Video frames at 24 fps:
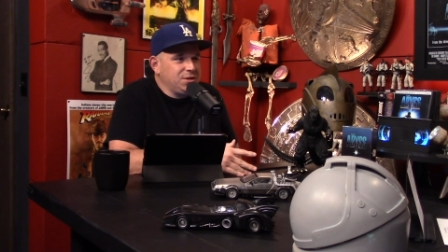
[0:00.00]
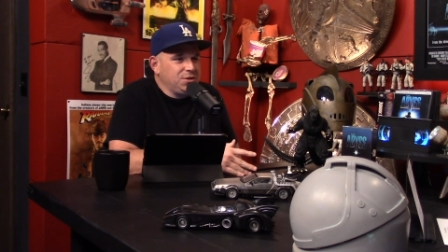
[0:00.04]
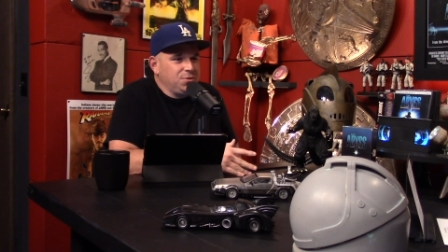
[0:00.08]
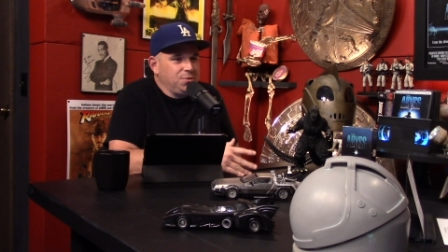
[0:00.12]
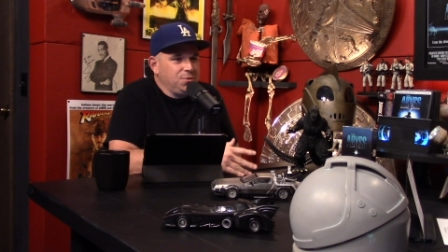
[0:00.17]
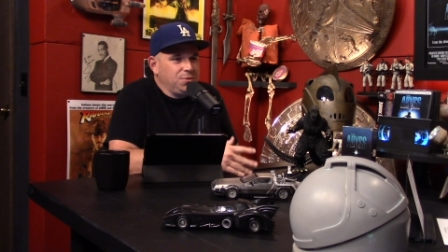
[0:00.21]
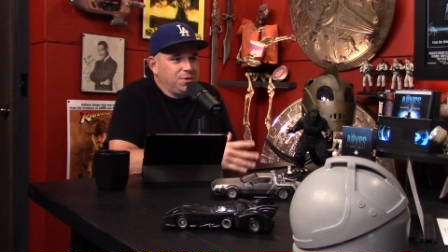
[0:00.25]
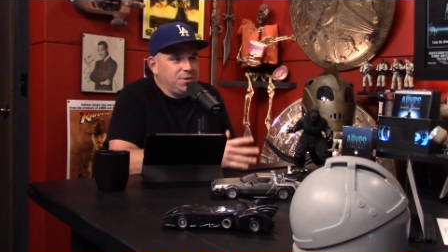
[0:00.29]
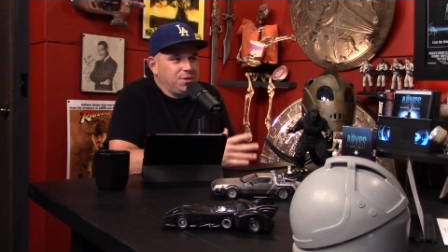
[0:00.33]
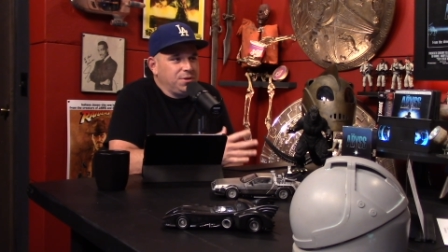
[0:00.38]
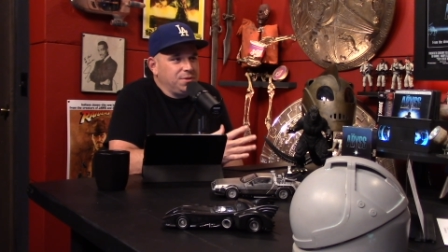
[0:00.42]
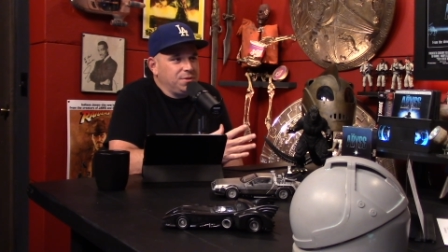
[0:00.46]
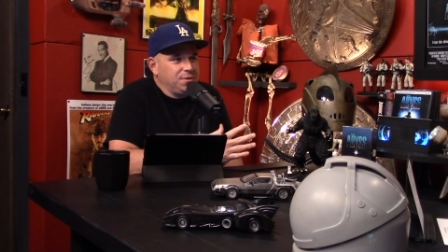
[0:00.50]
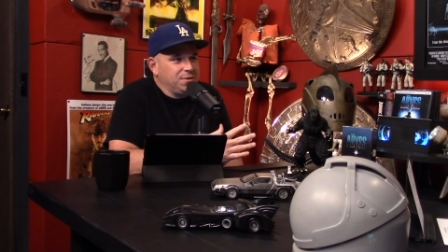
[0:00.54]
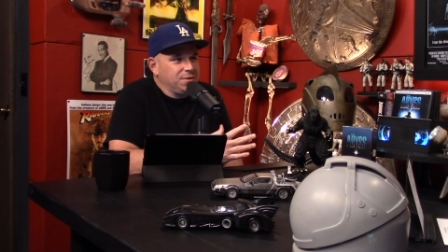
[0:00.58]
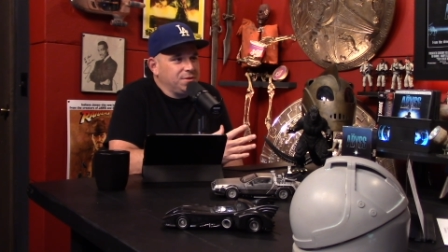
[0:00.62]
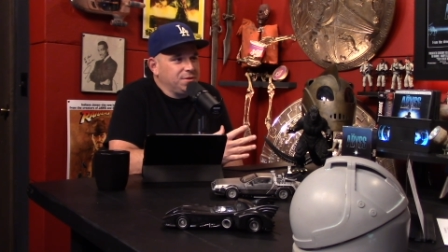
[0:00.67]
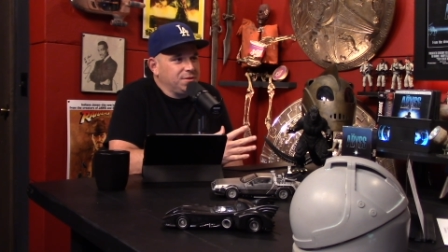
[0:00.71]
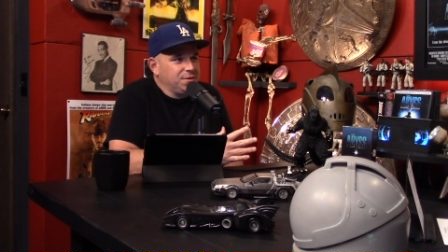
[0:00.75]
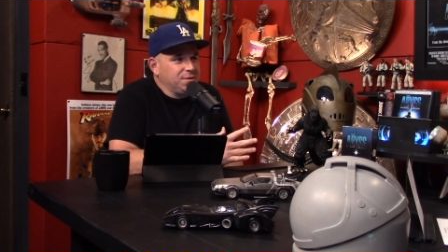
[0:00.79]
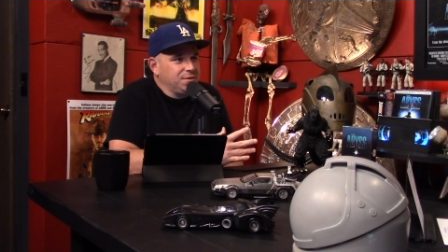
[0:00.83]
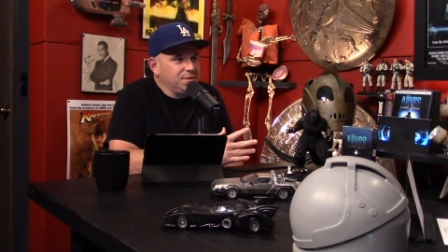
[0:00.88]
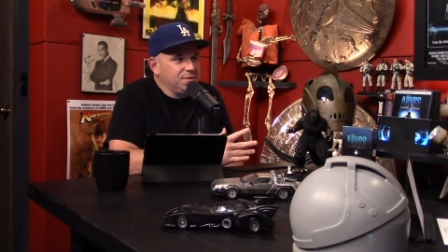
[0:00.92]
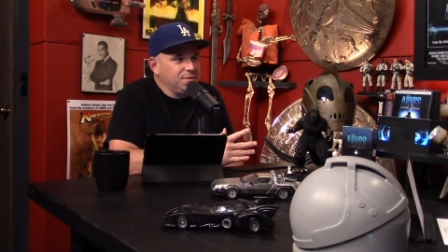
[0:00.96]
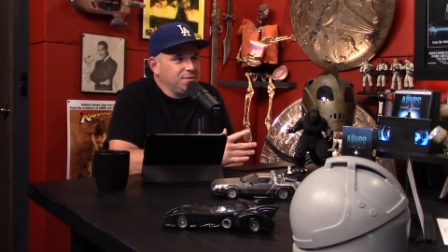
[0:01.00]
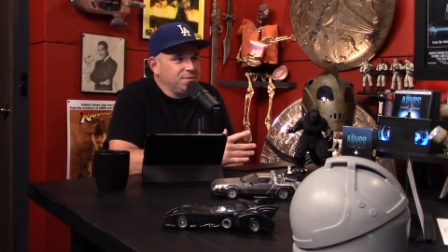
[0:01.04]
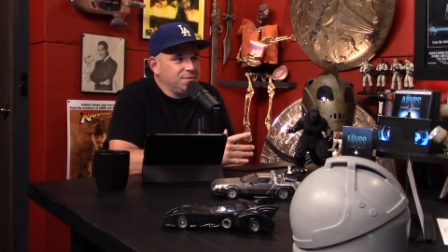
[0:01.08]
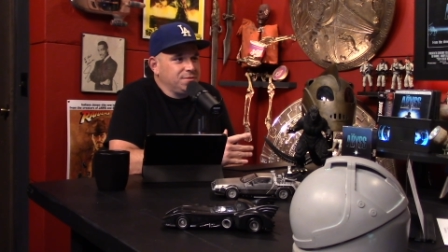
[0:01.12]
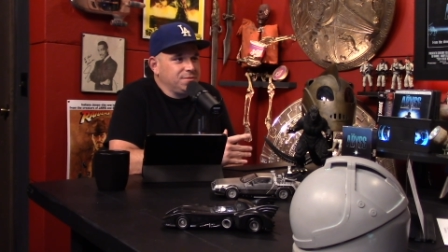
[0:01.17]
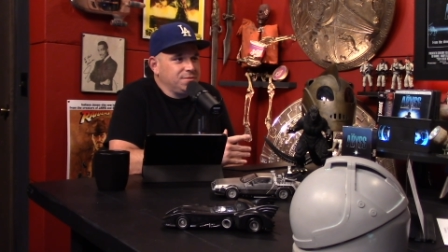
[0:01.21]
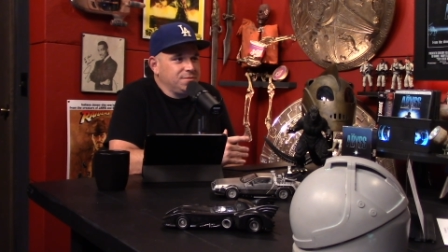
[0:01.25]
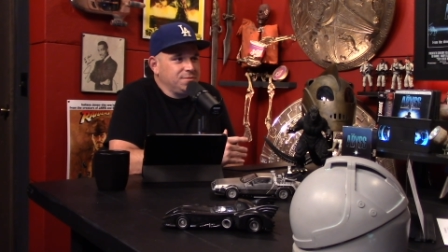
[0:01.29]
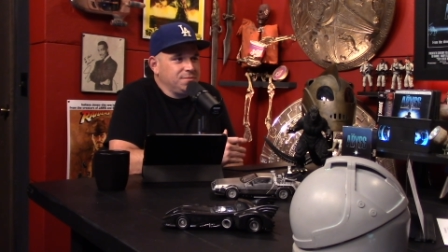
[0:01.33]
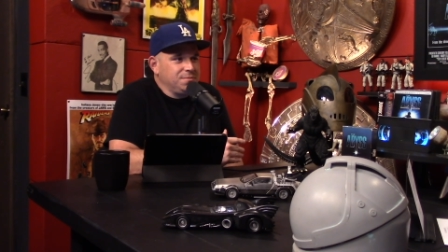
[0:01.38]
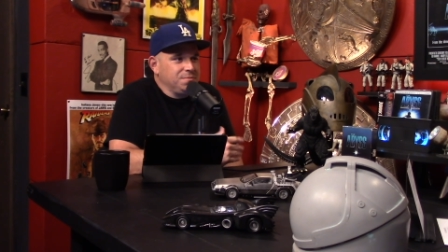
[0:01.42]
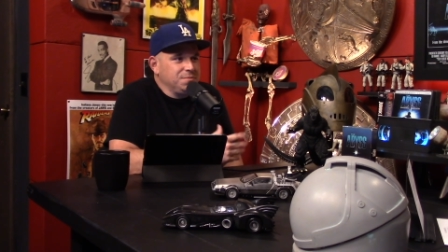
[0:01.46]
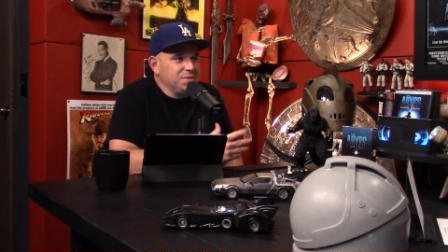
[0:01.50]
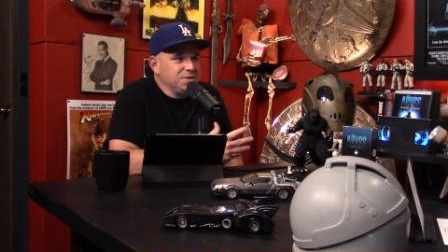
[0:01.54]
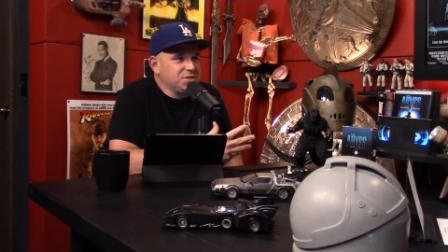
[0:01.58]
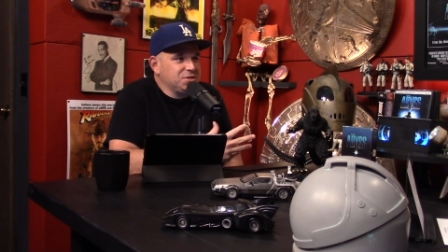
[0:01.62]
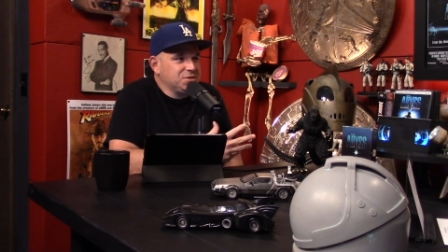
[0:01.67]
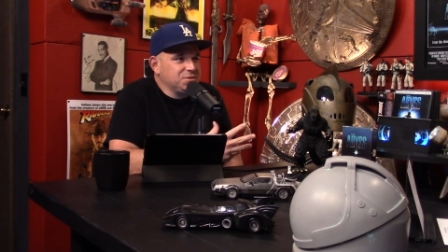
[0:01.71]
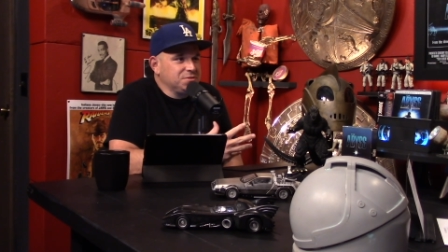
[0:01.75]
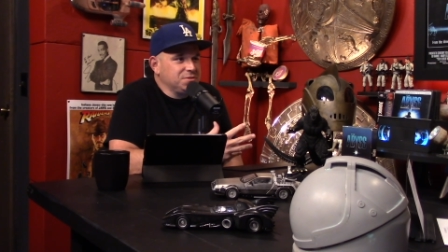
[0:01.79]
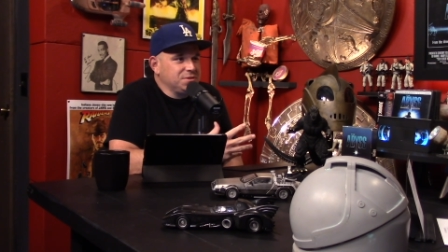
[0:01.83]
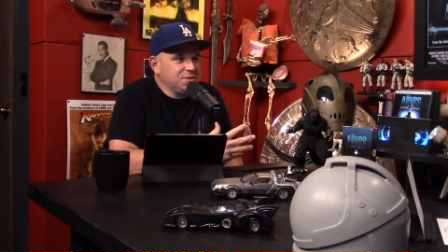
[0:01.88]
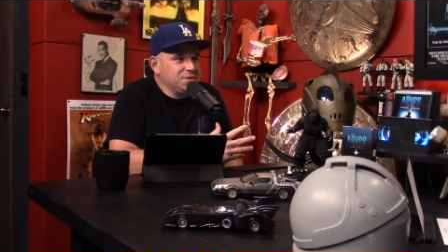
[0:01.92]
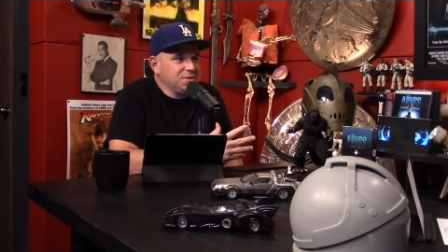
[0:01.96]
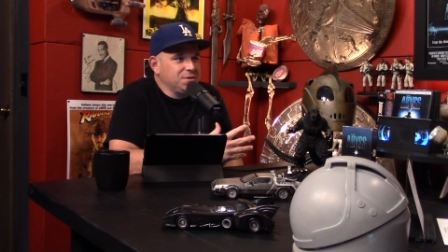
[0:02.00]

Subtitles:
nuclear mystery.